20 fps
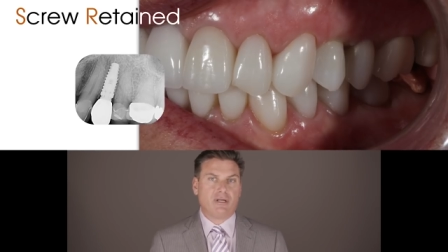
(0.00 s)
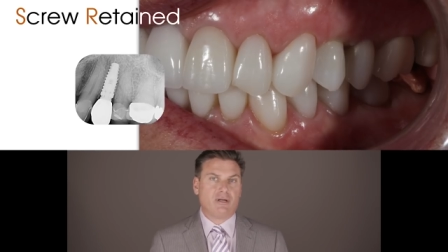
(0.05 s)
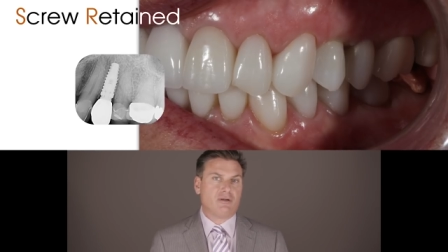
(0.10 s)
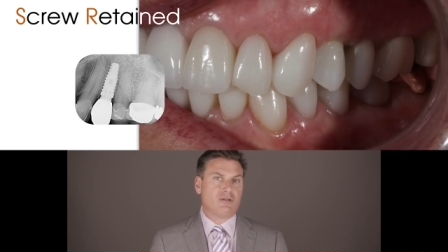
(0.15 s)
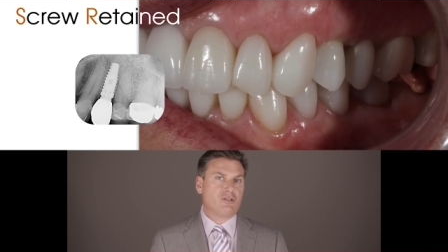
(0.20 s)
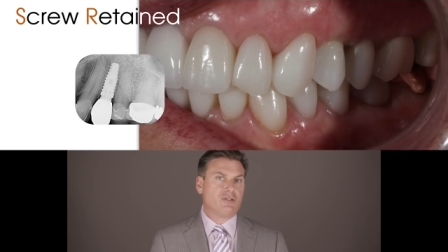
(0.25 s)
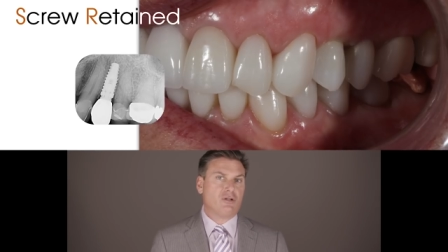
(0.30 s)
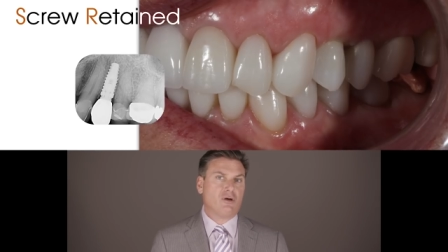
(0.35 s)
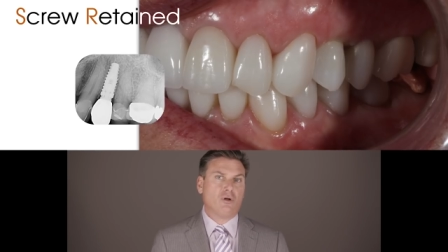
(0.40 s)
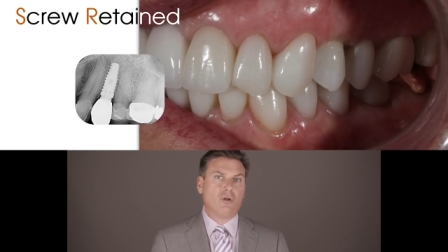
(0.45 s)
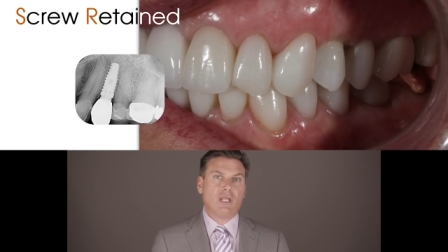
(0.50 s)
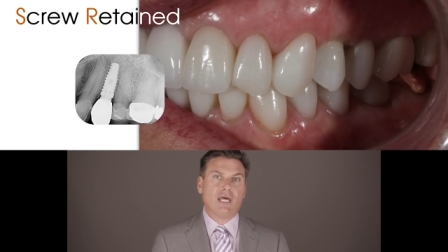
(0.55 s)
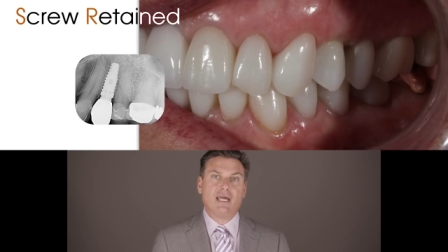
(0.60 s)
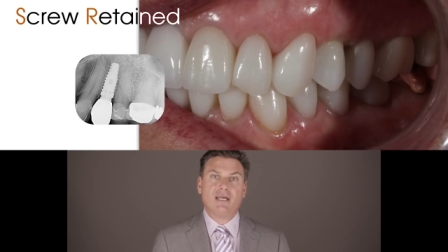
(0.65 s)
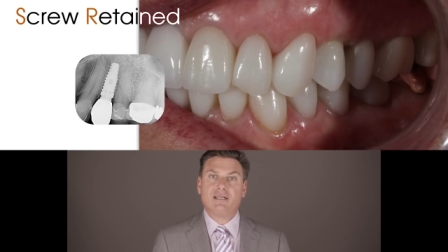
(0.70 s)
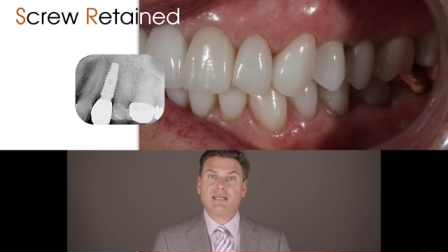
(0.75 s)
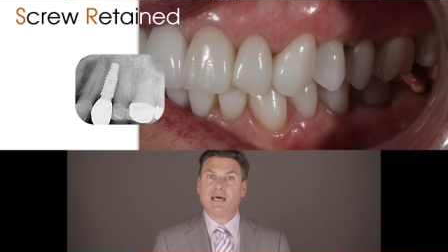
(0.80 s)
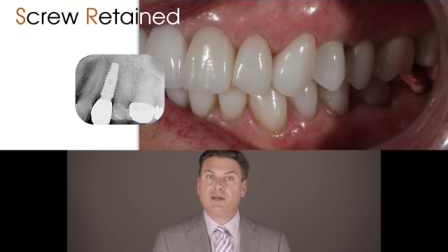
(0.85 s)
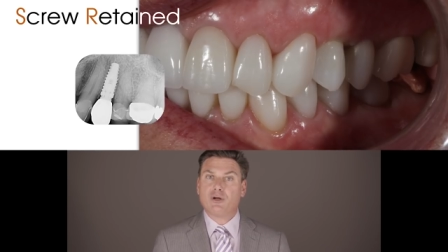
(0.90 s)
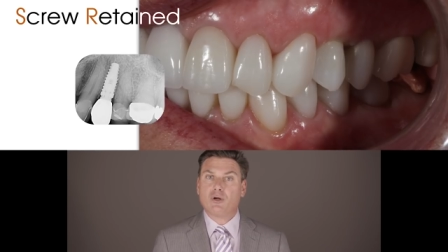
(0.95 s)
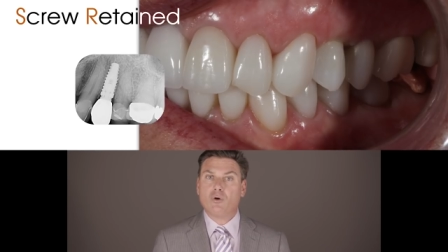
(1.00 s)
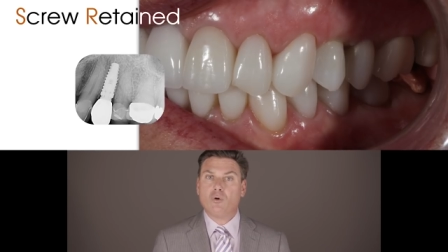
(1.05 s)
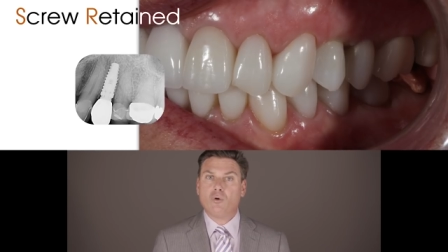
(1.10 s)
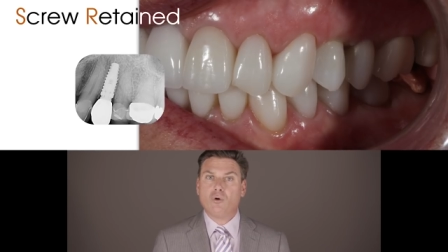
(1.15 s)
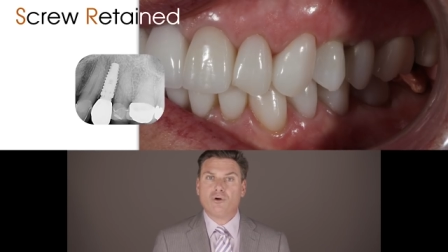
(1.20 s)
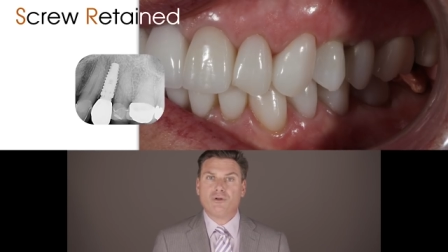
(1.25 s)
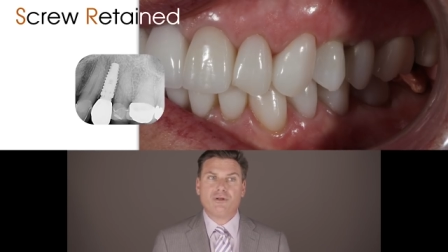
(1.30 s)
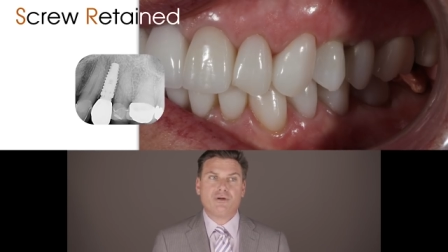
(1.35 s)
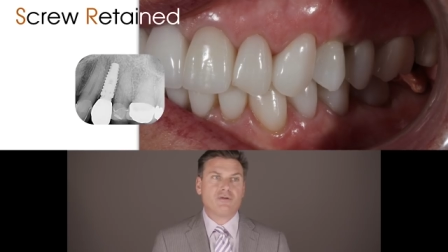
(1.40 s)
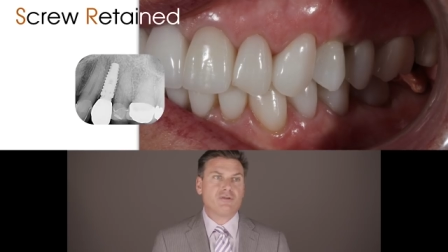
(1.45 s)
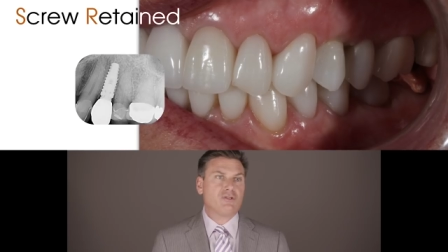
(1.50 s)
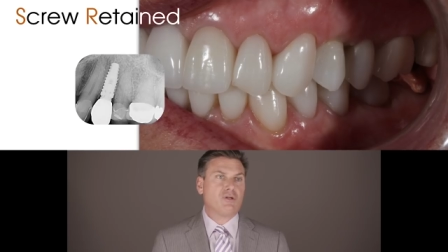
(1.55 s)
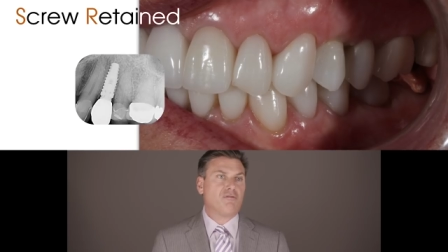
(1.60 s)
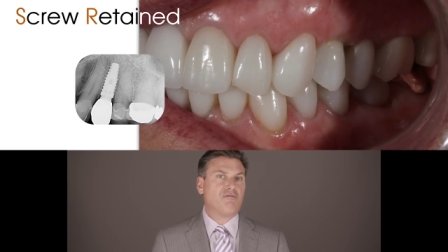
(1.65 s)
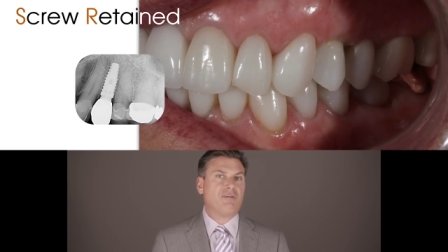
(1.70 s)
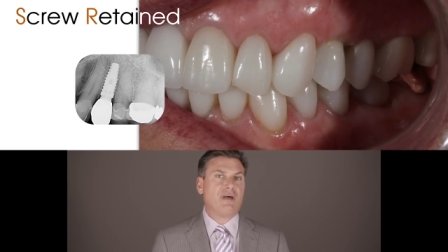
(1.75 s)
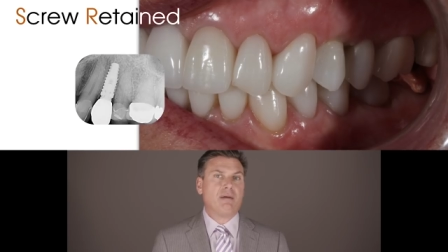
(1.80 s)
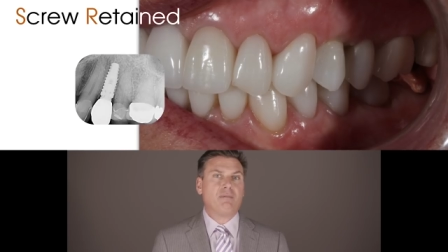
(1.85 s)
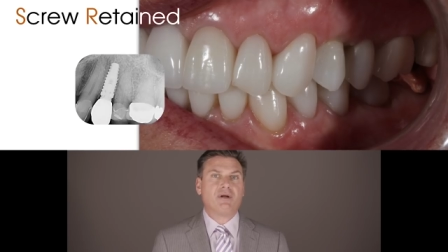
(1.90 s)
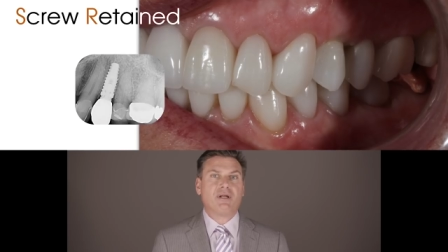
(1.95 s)
There is no laying down a cord. There is no
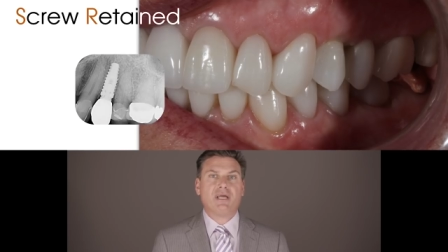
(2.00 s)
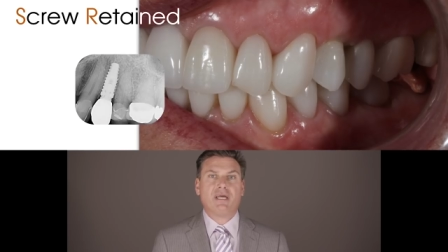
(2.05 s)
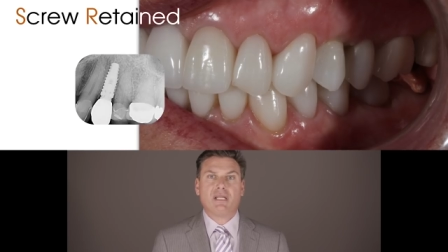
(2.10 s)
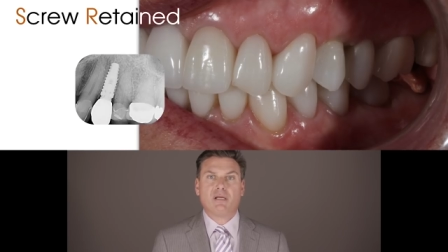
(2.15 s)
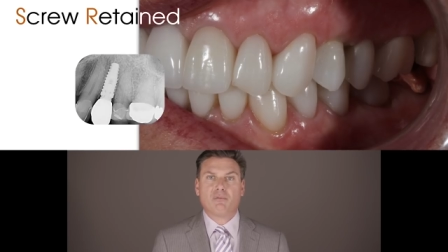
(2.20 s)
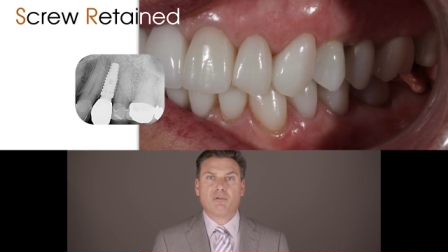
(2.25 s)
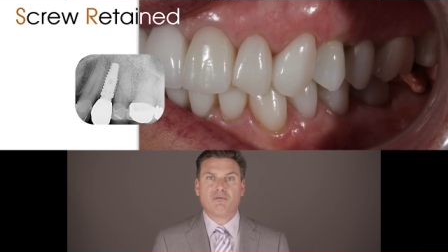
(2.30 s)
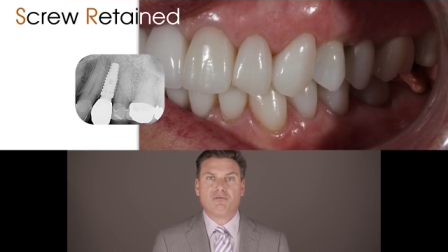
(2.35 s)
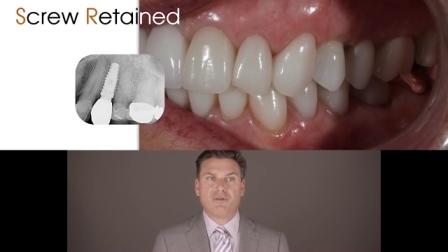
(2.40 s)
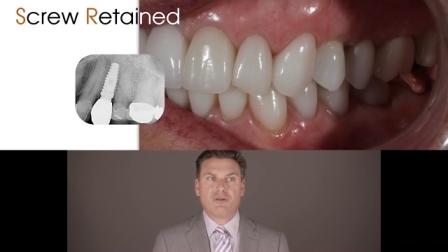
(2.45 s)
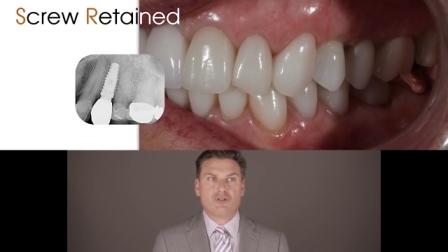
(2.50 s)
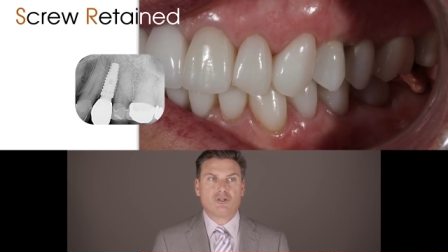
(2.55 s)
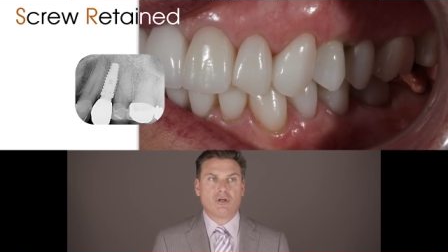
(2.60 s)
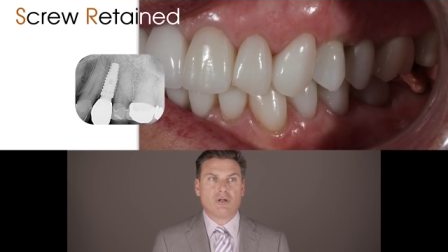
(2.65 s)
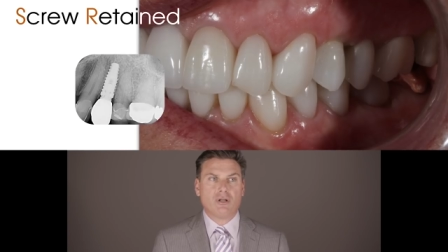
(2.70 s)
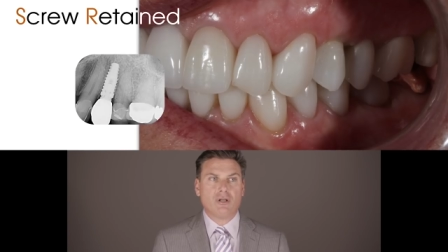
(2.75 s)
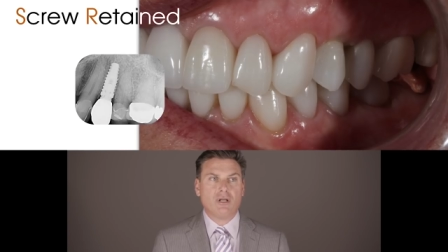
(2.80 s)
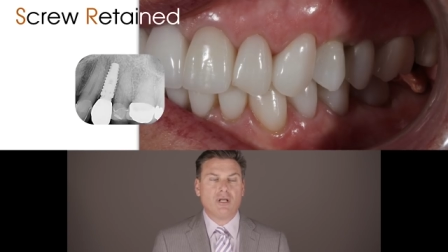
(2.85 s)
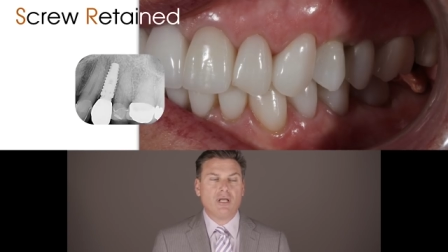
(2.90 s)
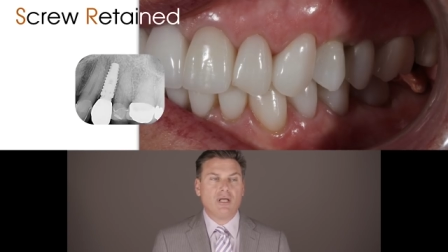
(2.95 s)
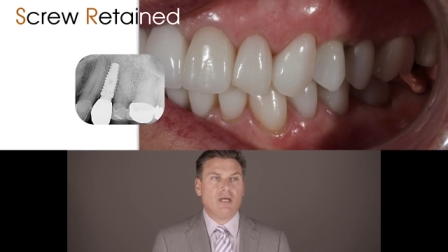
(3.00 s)
fabricating provisional.